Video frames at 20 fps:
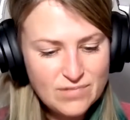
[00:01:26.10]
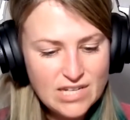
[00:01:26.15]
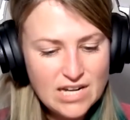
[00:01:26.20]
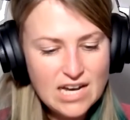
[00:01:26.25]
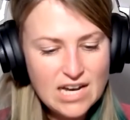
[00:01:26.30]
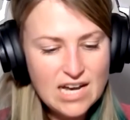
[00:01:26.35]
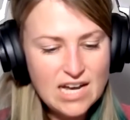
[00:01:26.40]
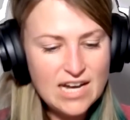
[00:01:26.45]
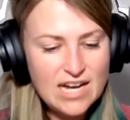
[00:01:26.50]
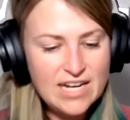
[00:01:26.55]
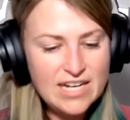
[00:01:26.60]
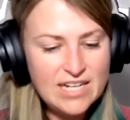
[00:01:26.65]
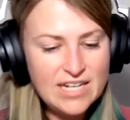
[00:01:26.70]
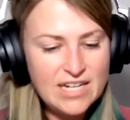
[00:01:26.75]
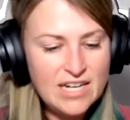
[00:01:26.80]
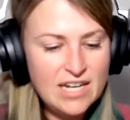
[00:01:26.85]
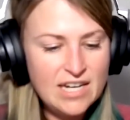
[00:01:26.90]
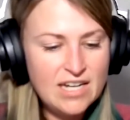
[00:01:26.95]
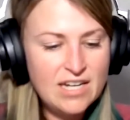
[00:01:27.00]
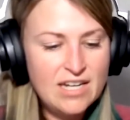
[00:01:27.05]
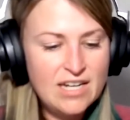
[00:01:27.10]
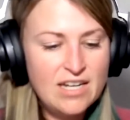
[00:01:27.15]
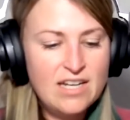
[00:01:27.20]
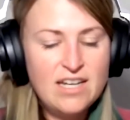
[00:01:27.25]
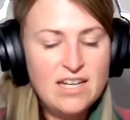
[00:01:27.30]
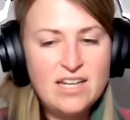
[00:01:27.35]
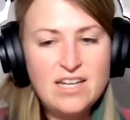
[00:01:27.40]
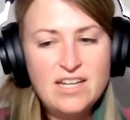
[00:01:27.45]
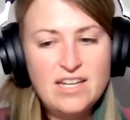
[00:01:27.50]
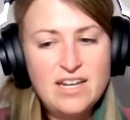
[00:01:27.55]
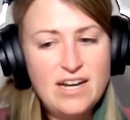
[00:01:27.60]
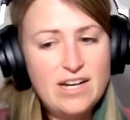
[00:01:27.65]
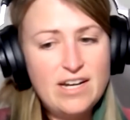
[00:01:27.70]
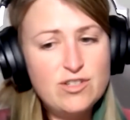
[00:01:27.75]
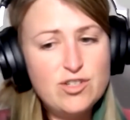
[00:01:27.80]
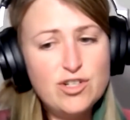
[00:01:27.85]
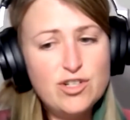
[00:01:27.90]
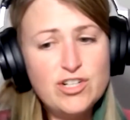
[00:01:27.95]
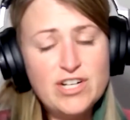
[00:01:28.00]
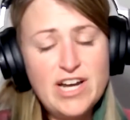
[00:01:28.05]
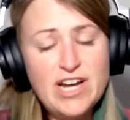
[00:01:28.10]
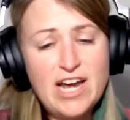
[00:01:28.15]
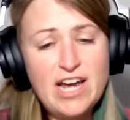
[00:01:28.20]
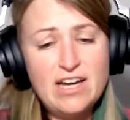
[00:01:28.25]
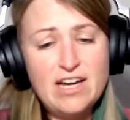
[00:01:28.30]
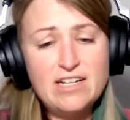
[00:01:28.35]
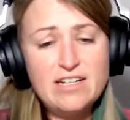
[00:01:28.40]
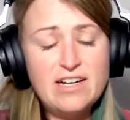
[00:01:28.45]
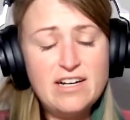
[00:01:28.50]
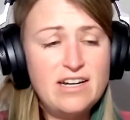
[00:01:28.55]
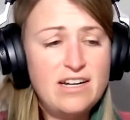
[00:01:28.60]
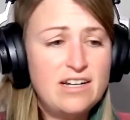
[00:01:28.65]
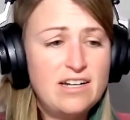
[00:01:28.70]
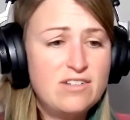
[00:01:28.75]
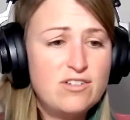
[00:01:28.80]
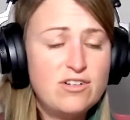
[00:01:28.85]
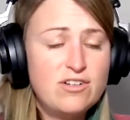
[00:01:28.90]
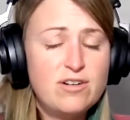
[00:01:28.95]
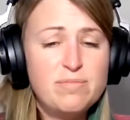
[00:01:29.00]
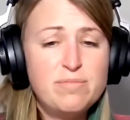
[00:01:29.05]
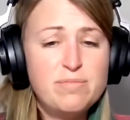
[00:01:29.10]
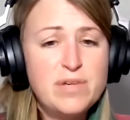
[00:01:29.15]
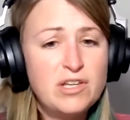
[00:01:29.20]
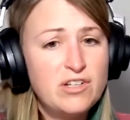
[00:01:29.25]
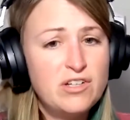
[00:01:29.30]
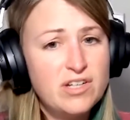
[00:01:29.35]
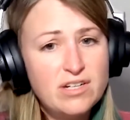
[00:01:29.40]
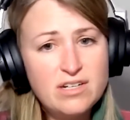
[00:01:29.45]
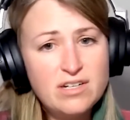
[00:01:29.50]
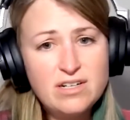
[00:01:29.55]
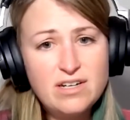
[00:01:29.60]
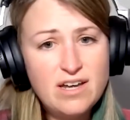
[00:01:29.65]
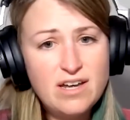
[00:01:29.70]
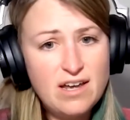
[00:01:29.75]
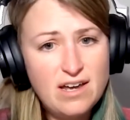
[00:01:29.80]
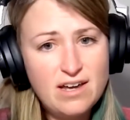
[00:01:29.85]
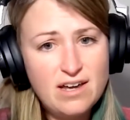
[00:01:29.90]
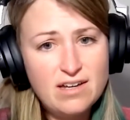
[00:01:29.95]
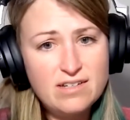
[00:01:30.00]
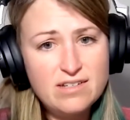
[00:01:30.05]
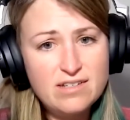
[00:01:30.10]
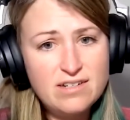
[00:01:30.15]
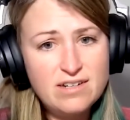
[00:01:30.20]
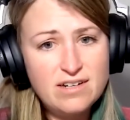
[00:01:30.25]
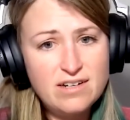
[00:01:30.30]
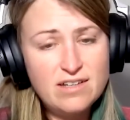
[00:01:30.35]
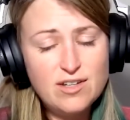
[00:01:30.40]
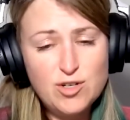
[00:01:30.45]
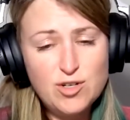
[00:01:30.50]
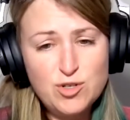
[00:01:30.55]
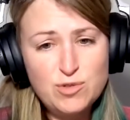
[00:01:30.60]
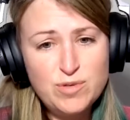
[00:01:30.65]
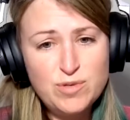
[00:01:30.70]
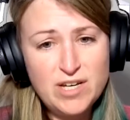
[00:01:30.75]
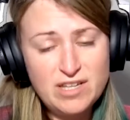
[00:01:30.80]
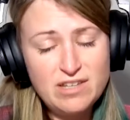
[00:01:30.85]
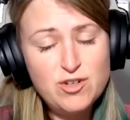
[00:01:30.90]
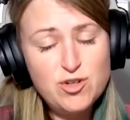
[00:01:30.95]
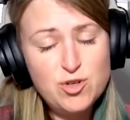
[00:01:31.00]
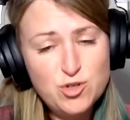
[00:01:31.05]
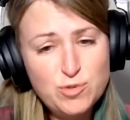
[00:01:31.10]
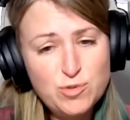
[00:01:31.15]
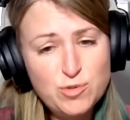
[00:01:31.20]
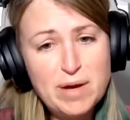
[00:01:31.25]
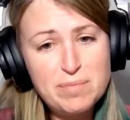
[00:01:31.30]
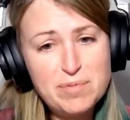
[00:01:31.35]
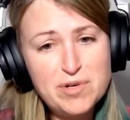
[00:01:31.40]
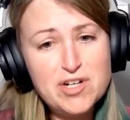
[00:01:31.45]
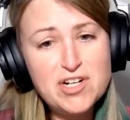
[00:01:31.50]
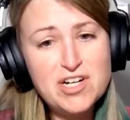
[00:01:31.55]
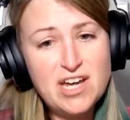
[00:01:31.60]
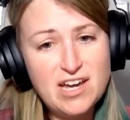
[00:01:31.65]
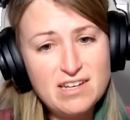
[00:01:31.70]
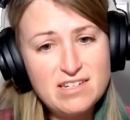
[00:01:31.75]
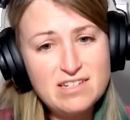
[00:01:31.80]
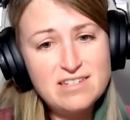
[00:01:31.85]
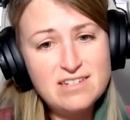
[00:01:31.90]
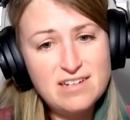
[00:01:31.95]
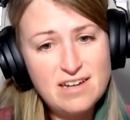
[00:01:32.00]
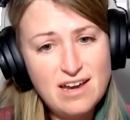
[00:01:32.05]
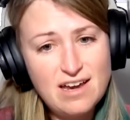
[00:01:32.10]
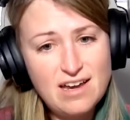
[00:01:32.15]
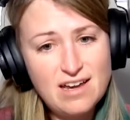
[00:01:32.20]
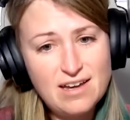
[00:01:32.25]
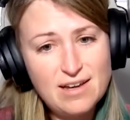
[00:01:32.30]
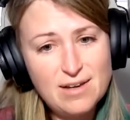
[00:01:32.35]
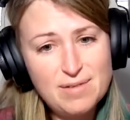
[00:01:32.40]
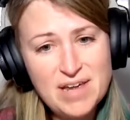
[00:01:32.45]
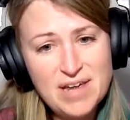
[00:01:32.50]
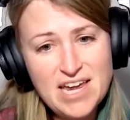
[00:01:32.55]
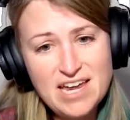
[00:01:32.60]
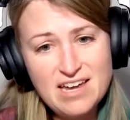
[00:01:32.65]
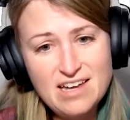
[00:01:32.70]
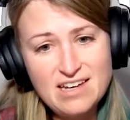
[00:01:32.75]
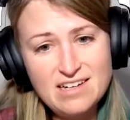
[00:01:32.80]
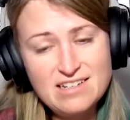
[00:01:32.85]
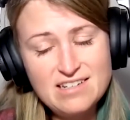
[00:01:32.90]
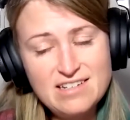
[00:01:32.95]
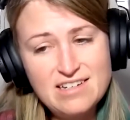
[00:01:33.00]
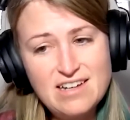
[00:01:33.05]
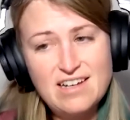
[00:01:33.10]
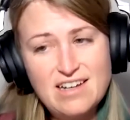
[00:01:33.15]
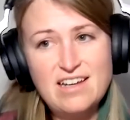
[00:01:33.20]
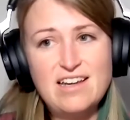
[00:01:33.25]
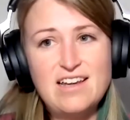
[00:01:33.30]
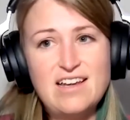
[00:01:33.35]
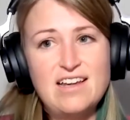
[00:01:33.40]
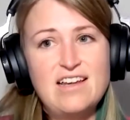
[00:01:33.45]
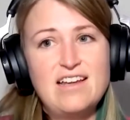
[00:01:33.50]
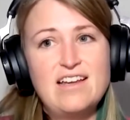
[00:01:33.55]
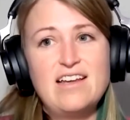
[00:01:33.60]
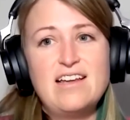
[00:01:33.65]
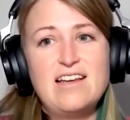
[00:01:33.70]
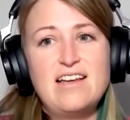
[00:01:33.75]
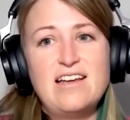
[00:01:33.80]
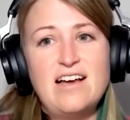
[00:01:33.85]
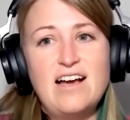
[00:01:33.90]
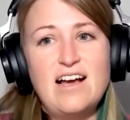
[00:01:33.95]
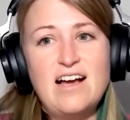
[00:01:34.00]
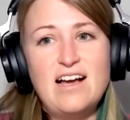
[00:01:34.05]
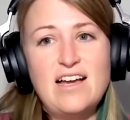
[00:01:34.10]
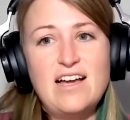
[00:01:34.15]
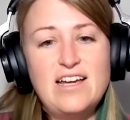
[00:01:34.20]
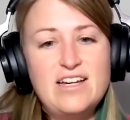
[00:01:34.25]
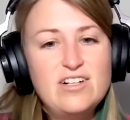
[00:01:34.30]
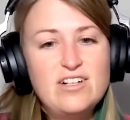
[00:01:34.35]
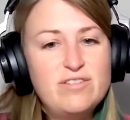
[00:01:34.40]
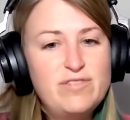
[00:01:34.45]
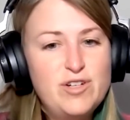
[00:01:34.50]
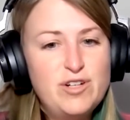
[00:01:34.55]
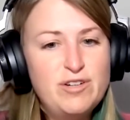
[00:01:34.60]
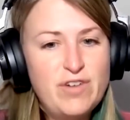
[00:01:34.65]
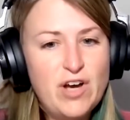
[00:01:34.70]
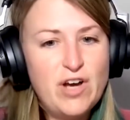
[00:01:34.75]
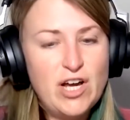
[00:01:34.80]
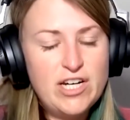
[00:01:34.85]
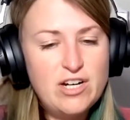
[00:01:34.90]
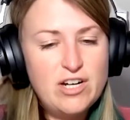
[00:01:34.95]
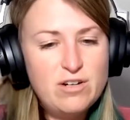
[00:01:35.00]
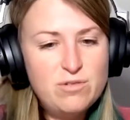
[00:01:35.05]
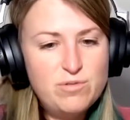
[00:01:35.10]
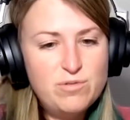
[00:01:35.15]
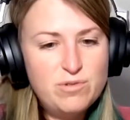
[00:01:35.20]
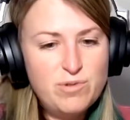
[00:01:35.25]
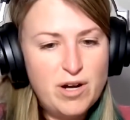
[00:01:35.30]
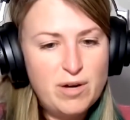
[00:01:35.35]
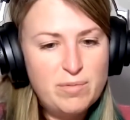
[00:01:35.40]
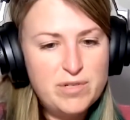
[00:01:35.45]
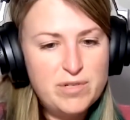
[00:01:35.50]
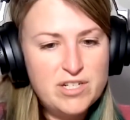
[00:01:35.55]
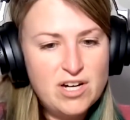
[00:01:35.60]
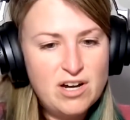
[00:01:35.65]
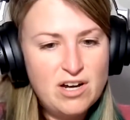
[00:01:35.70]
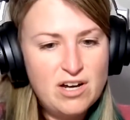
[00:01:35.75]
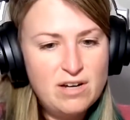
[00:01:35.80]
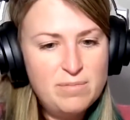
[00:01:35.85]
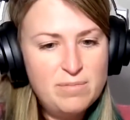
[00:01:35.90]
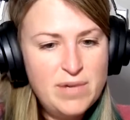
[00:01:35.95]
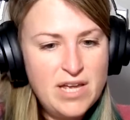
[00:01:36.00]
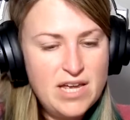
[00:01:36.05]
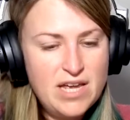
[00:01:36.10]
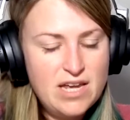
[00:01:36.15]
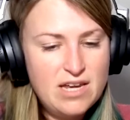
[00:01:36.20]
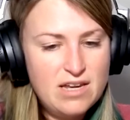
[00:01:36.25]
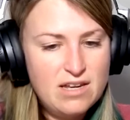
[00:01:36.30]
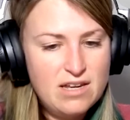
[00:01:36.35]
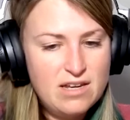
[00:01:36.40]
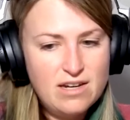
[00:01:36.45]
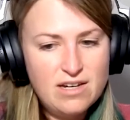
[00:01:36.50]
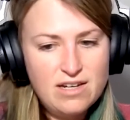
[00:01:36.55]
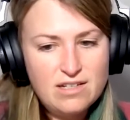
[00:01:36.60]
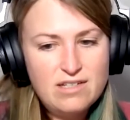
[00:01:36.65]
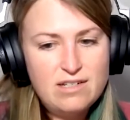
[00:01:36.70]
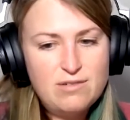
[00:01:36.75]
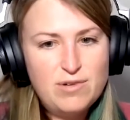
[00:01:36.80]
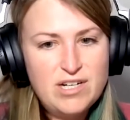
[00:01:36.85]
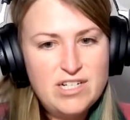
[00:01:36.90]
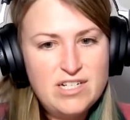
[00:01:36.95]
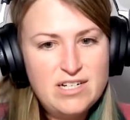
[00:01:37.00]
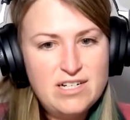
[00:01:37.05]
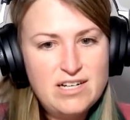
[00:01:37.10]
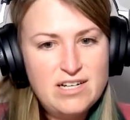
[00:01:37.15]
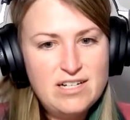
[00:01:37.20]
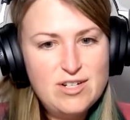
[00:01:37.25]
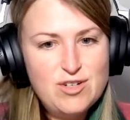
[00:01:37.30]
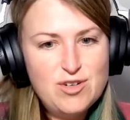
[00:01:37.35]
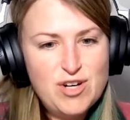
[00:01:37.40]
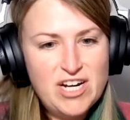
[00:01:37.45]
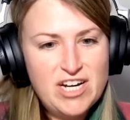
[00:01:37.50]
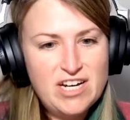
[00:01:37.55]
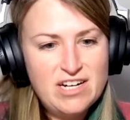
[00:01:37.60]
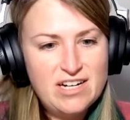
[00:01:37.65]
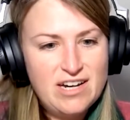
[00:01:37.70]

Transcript: I answered an ad. I answered a million ads on in the newspaper. Yes. And I interviewed at Vadio with Rob and Tom, and I guess the rest is history.